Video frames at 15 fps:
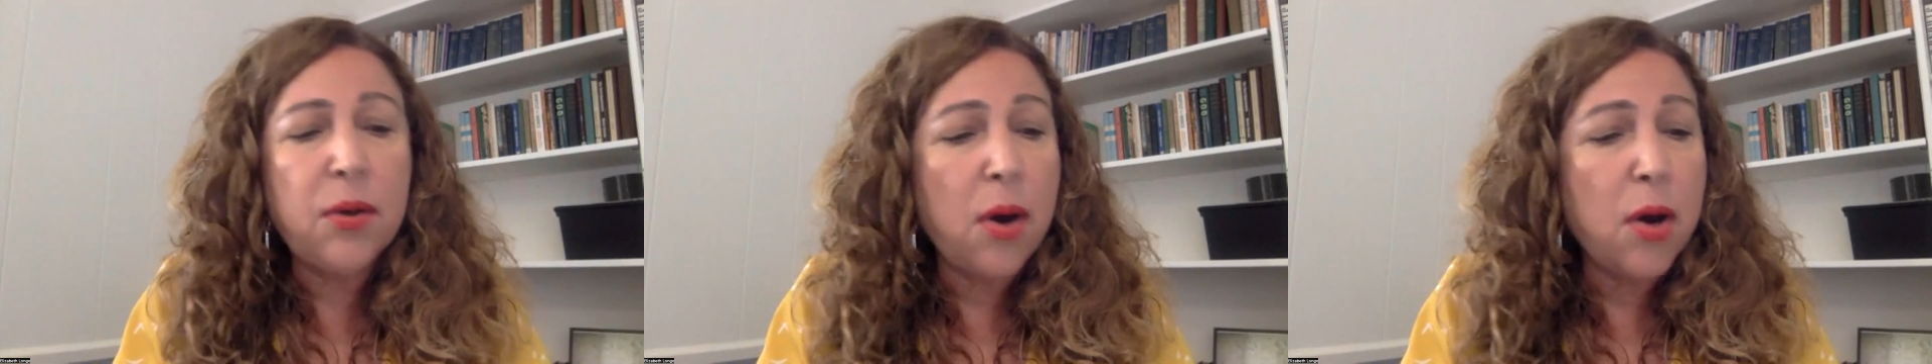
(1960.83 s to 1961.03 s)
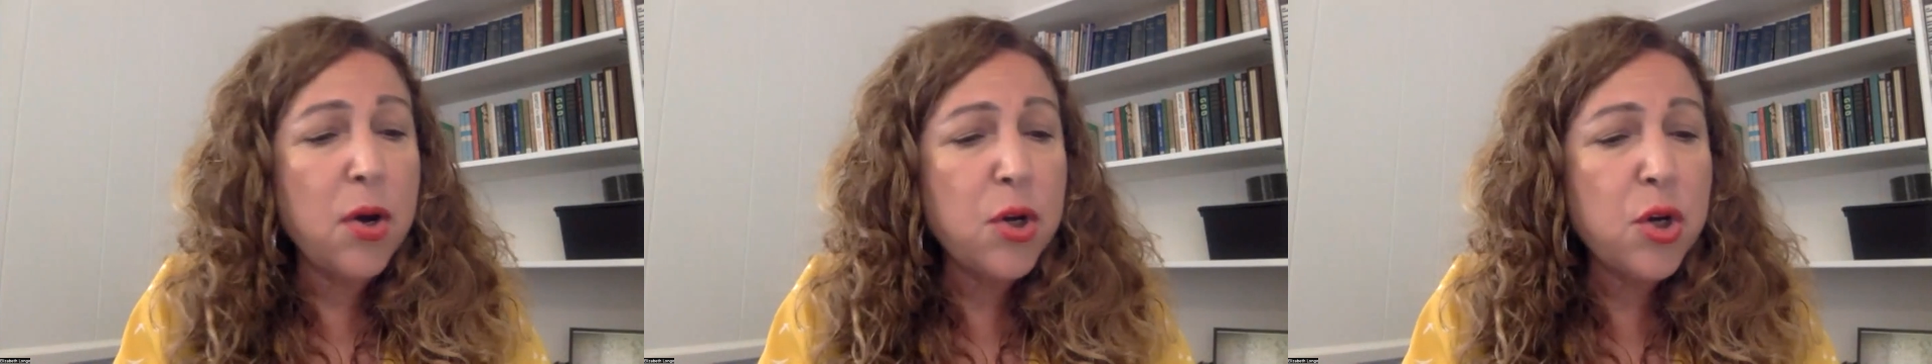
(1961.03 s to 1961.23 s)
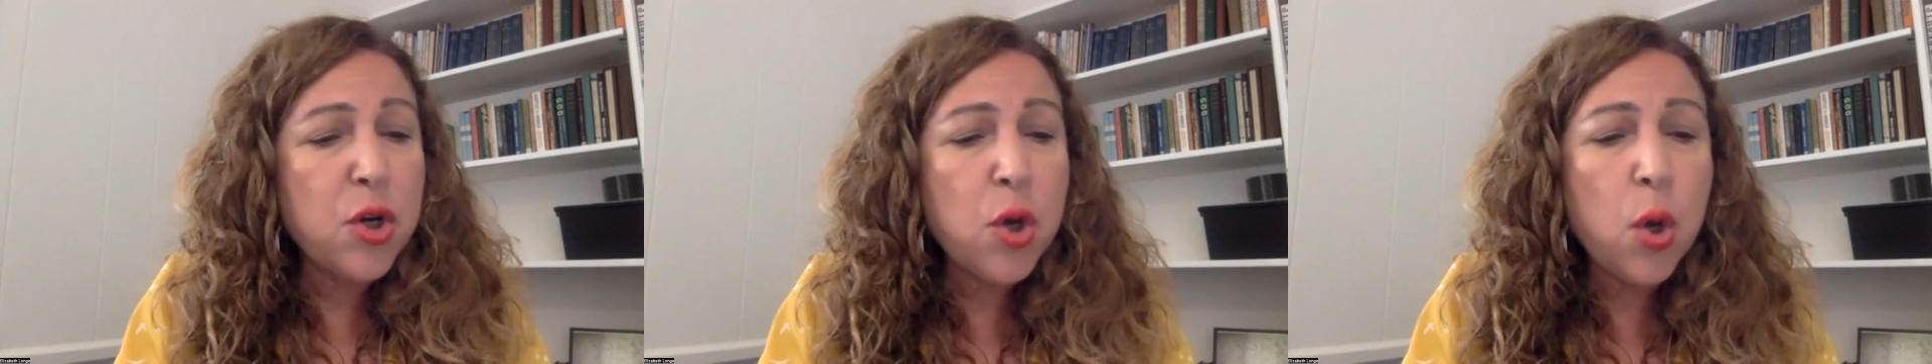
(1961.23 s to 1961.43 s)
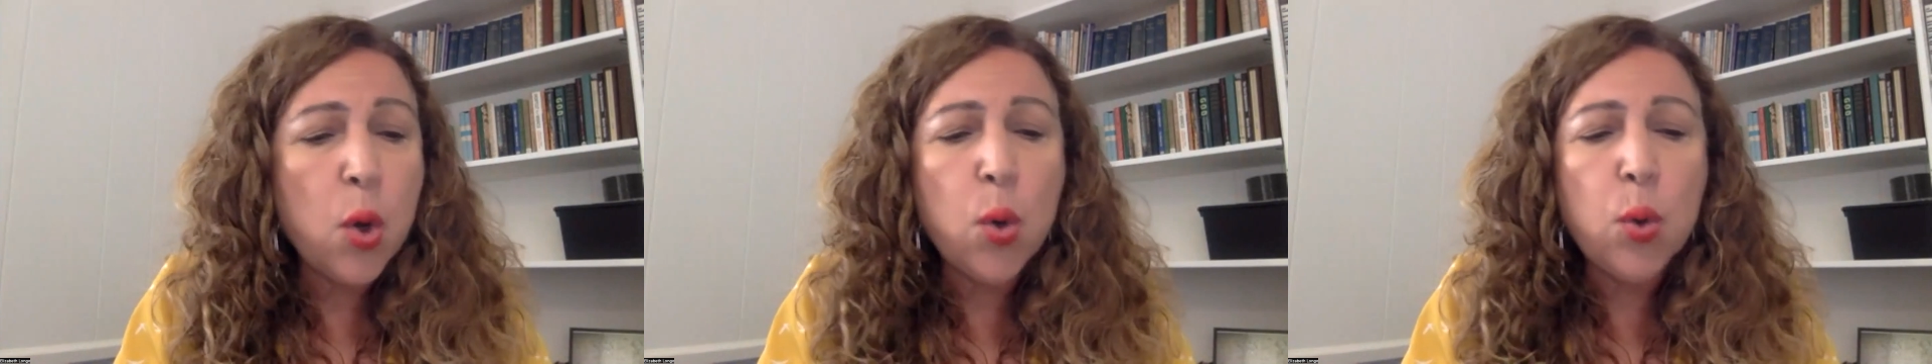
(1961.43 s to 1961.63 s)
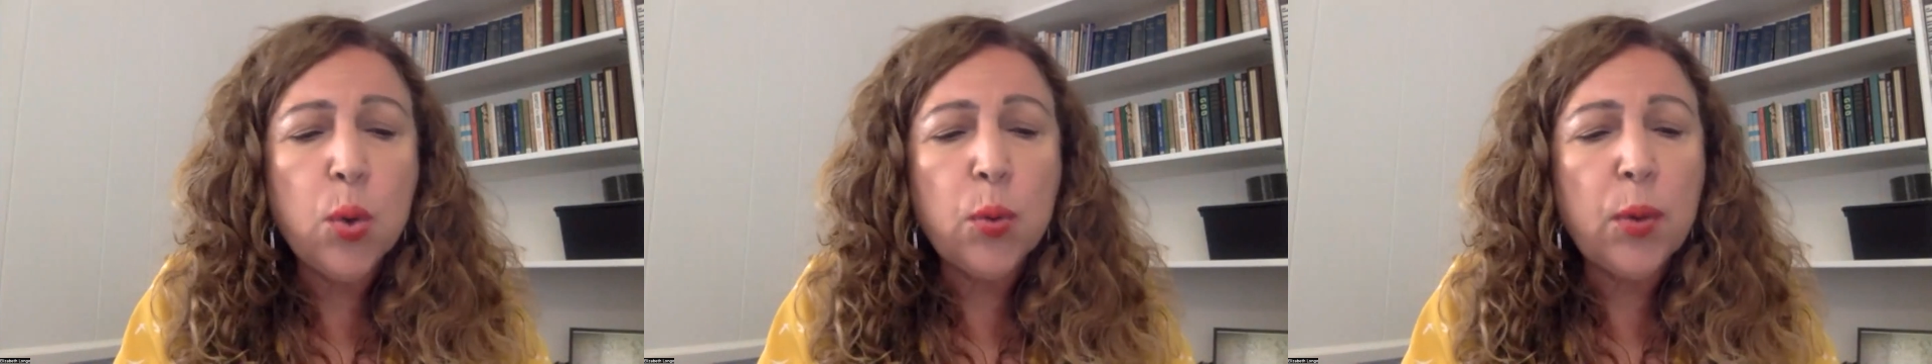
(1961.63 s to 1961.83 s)
are
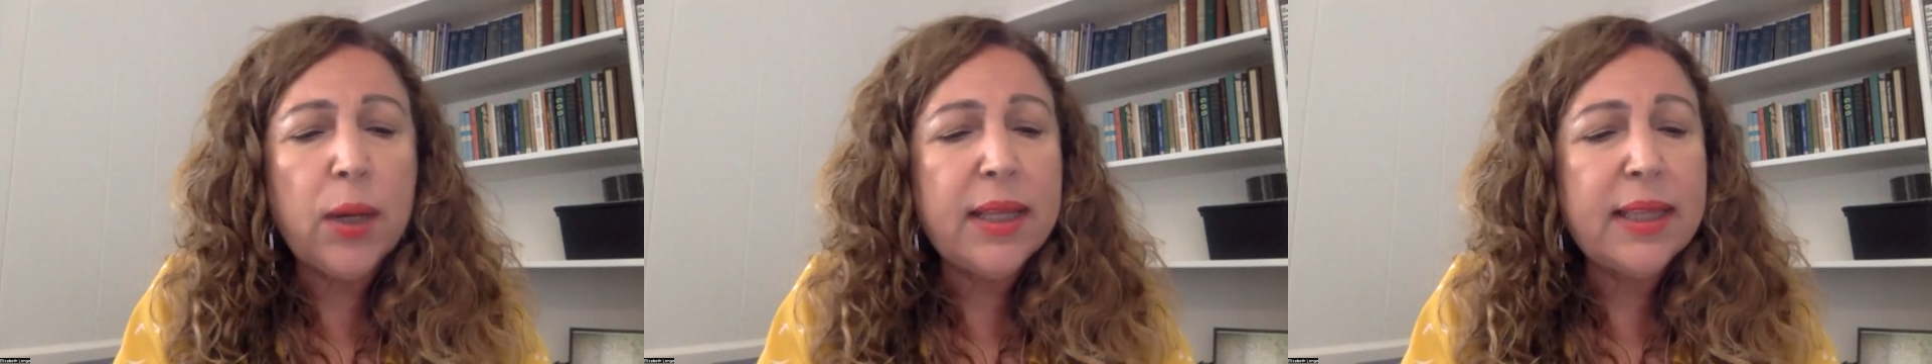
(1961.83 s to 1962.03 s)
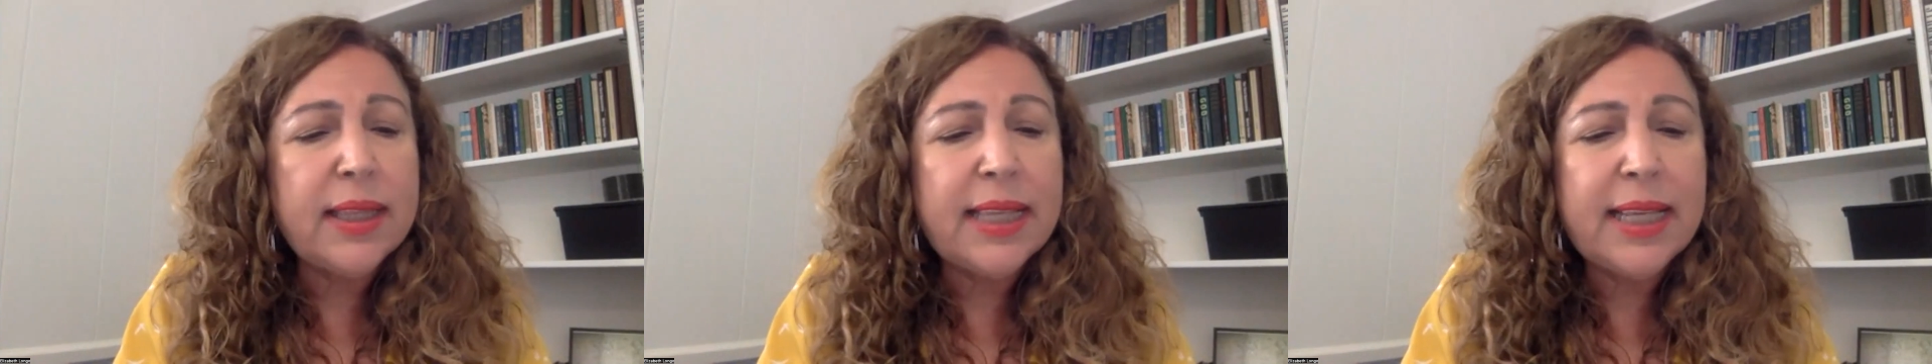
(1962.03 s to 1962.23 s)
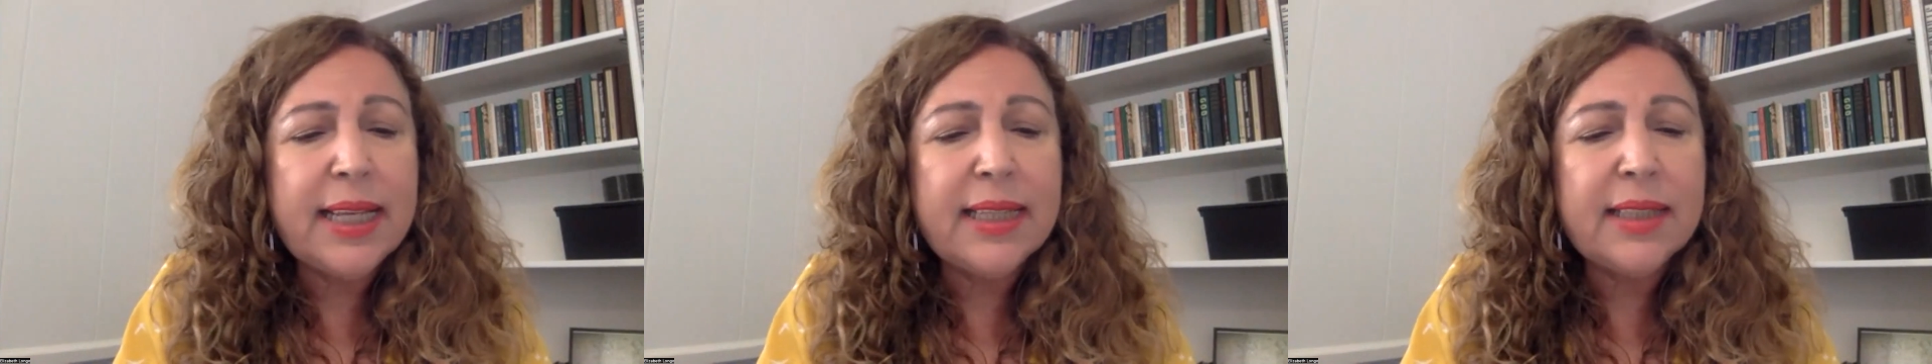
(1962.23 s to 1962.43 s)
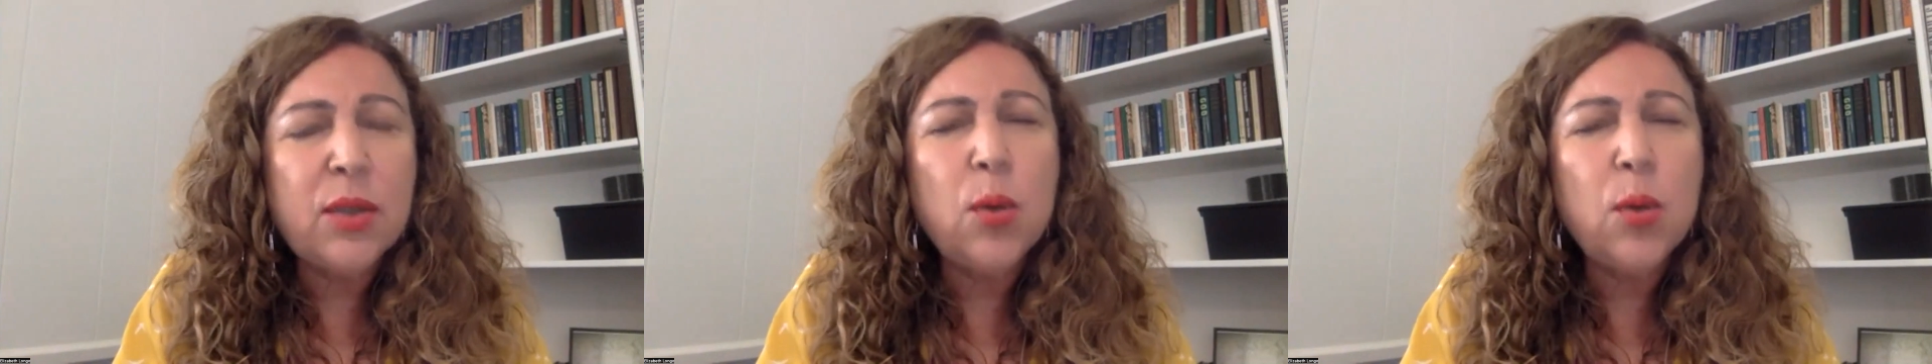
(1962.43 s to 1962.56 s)
no great things,